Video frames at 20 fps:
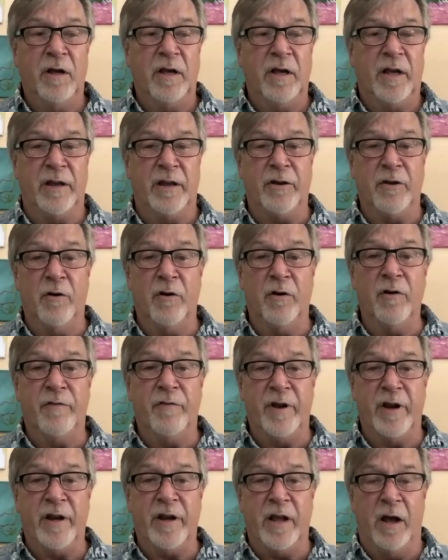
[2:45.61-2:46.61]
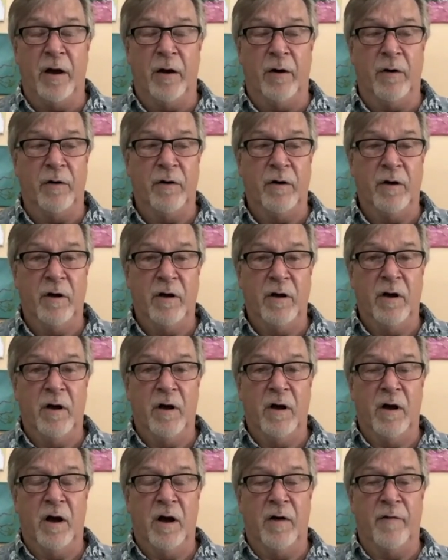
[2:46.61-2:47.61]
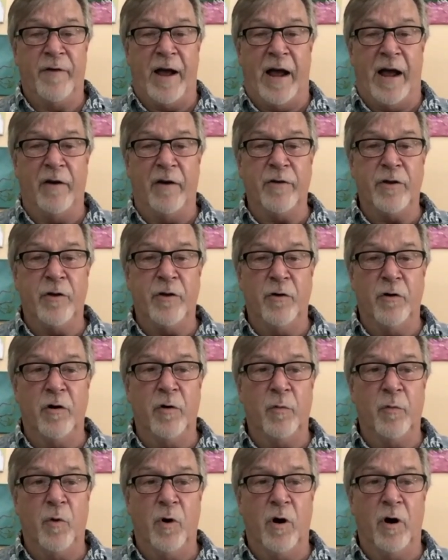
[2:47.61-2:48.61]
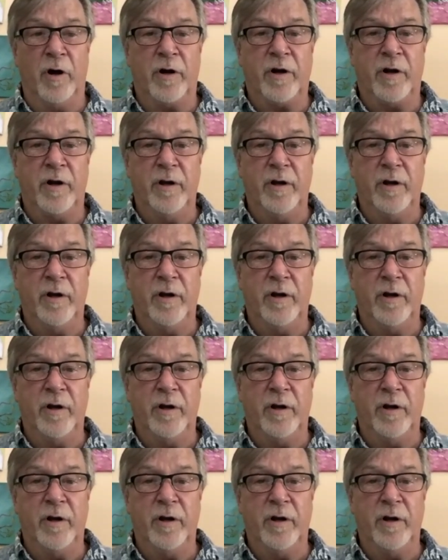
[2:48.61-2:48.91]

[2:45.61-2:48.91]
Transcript: in your video of how your work